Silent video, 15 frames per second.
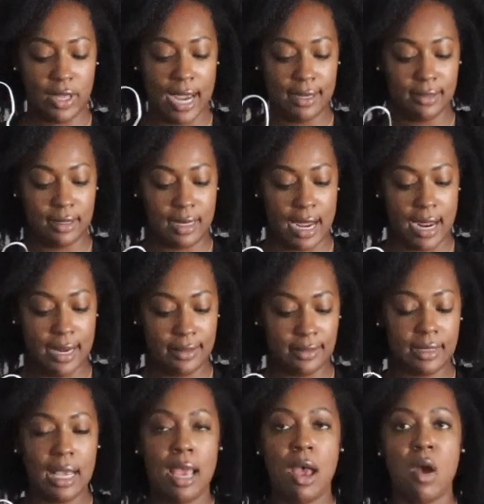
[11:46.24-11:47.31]
that's
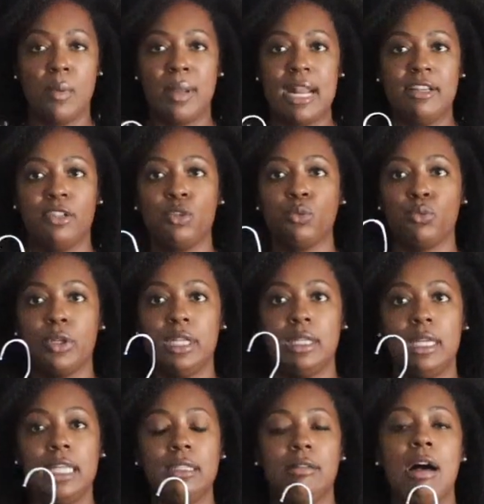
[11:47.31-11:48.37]
nice. But I just
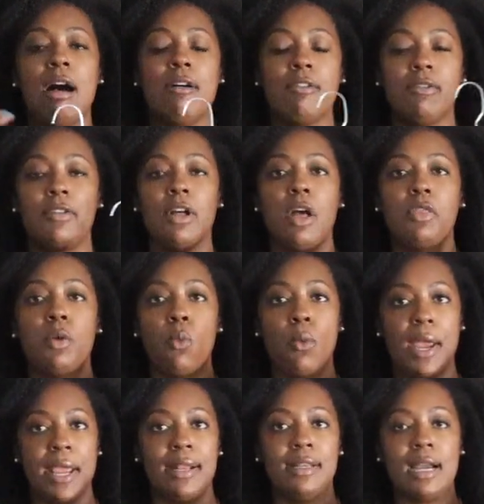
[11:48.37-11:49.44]
really love the
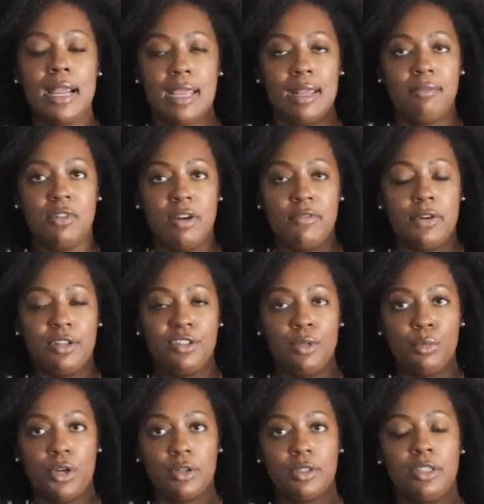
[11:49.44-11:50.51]
way Diane von
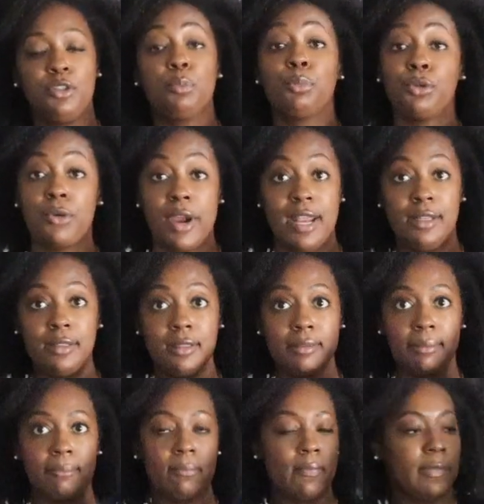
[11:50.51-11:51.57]
Furstenberg does print.
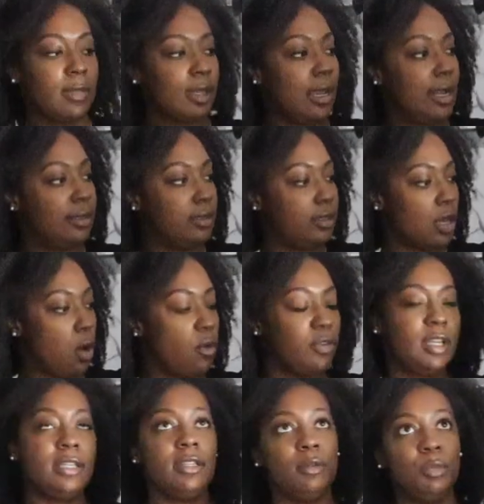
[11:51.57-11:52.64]
And so
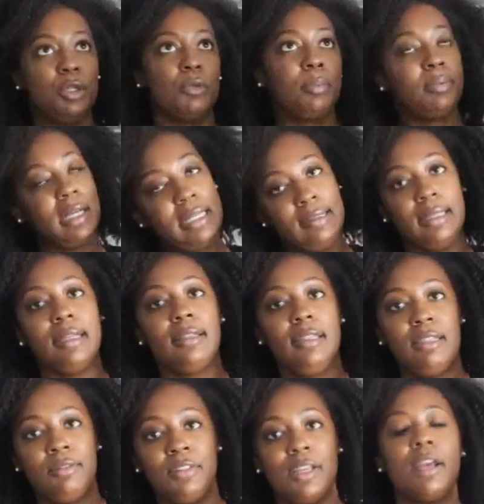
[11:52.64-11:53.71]
this is me replacing a
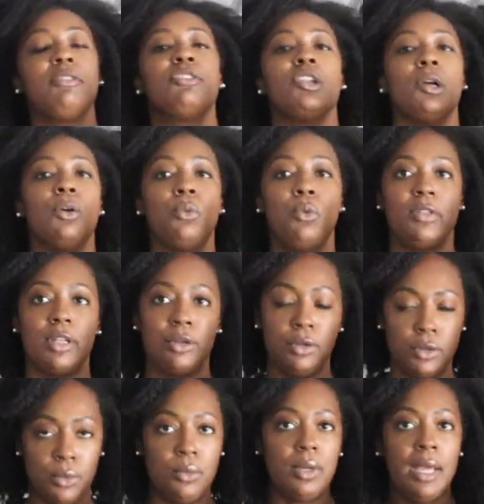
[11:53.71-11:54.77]
DVF shirt with a
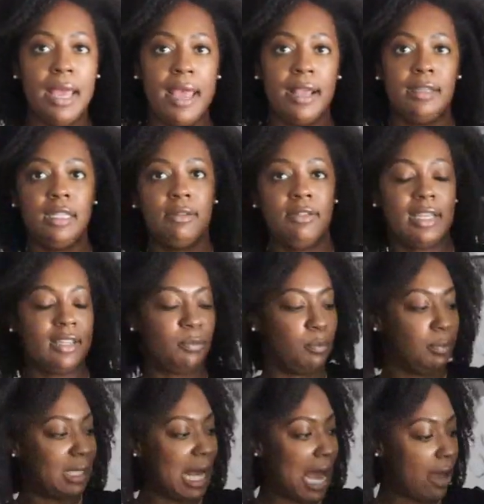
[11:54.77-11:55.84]
new
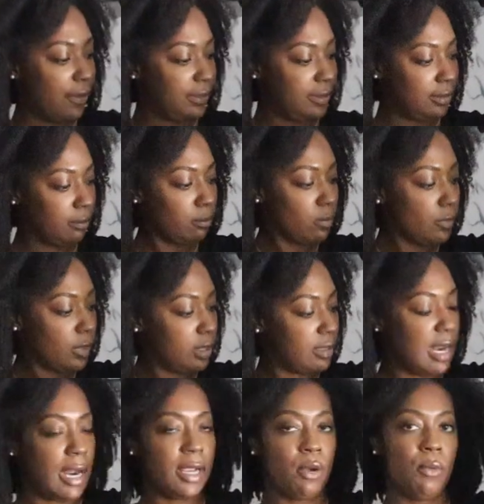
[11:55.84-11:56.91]
DVF blouse
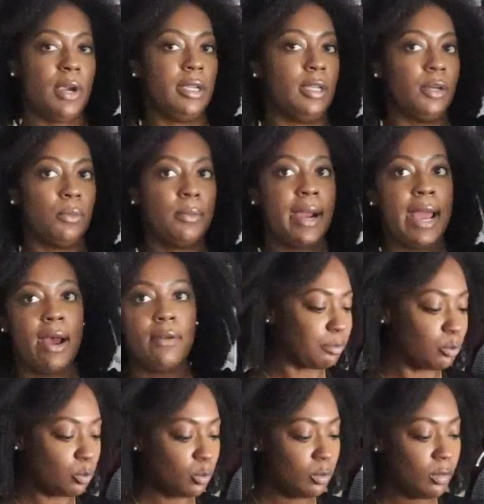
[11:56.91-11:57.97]
that I could wear year round.
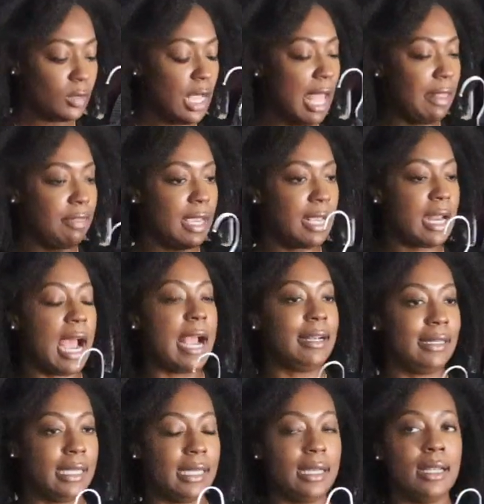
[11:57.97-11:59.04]
And then I
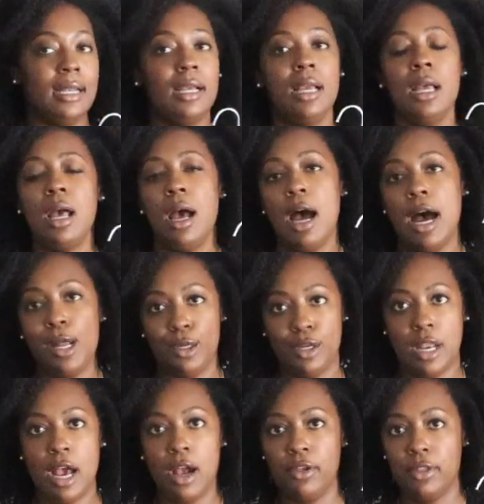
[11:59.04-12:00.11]
needed
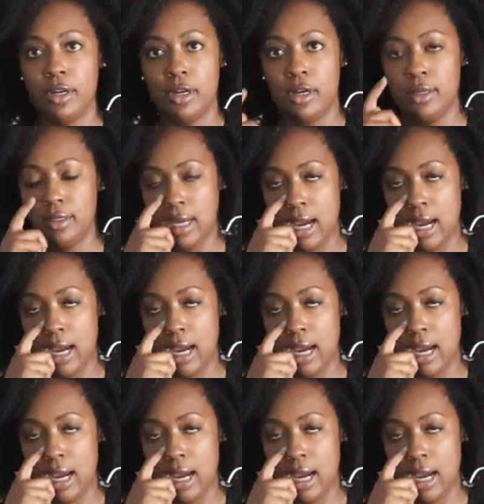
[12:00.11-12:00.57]
another